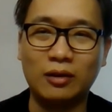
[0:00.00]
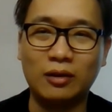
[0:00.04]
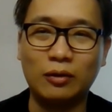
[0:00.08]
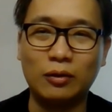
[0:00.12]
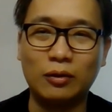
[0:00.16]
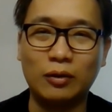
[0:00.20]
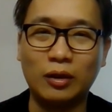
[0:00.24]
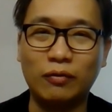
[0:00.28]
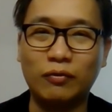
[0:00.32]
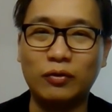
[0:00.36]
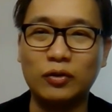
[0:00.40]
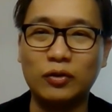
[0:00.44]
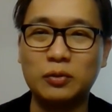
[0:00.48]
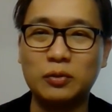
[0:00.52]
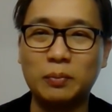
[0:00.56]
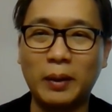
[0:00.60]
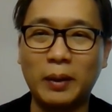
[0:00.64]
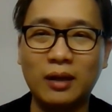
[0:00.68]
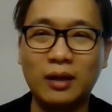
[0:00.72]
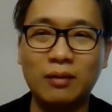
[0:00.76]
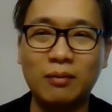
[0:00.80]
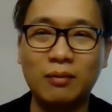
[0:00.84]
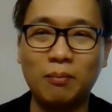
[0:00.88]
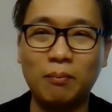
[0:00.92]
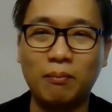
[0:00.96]
You know, if you
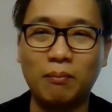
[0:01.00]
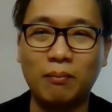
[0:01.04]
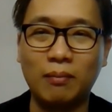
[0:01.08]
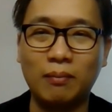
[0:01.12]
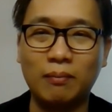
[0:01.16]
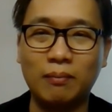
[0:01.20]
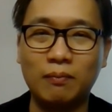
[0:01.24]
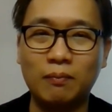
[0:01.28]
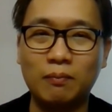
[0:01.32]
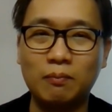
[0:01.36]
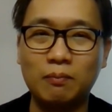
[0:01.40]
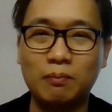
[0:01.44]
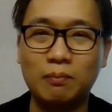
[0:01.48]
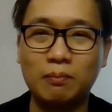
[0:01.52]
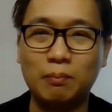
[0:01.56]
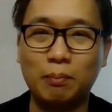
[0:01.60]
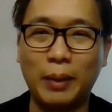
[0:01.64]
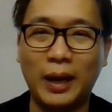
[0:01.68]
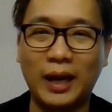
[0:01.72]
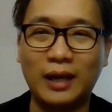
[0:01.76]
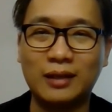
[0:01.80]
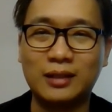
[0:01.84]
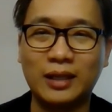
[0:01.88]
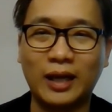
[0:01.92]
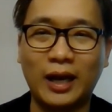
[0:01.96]
spend
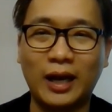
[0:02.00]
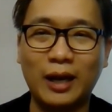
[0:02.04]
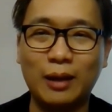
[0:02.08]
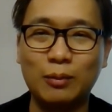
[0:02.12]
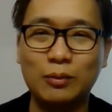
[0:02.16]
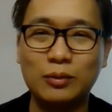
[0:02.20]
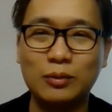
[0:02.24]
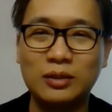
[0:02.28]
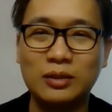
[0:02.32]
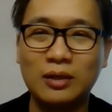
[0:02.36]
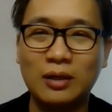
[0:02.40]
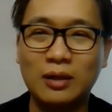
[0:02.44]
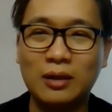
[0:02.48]
bad times,